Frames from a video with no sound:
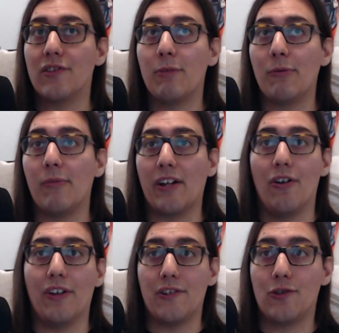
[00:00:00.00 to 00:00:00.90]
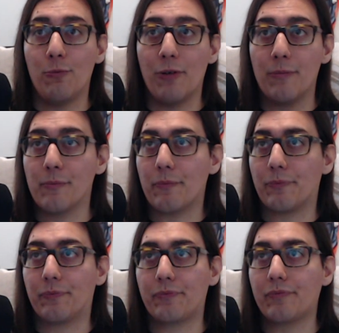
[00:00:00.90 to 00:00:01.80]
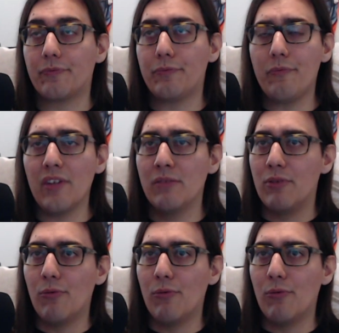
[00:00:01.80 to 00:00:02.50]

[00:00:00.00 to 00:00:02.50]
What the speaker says: Some people might call that stupid. But